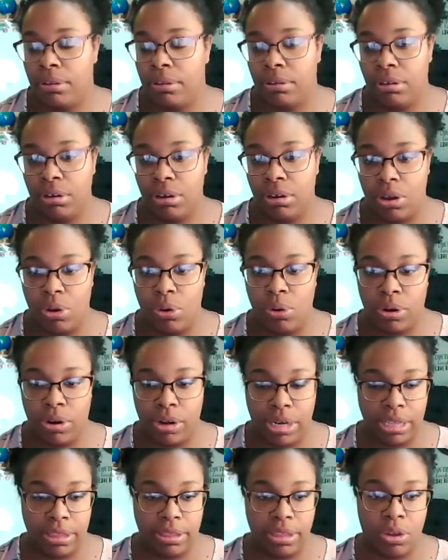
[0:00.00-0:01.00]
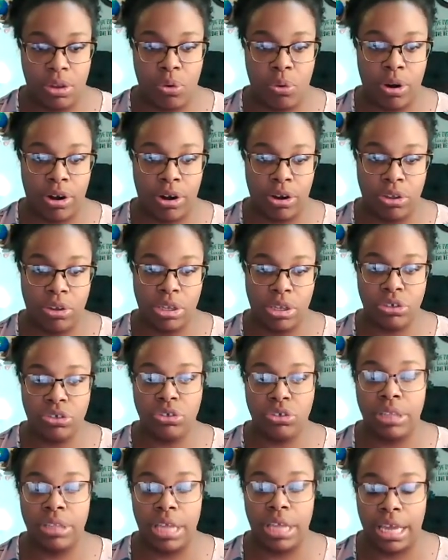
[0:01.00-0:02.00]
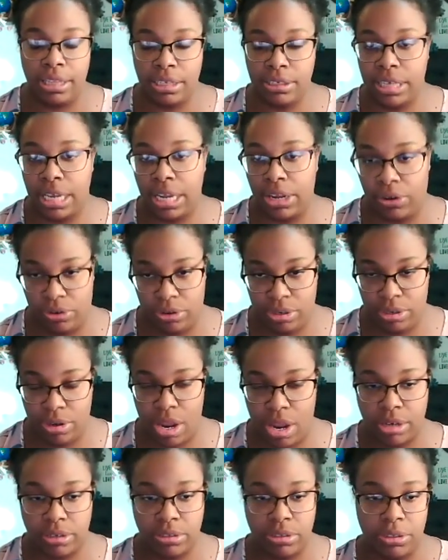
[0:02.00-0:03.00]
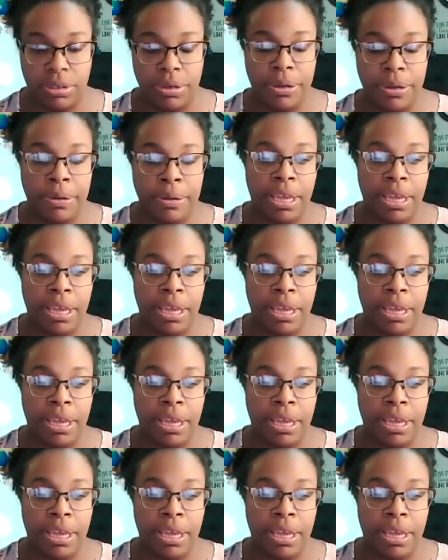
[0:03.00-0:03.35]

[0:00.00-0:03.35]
you know, or anything, or you could do that and then take her to the doctor.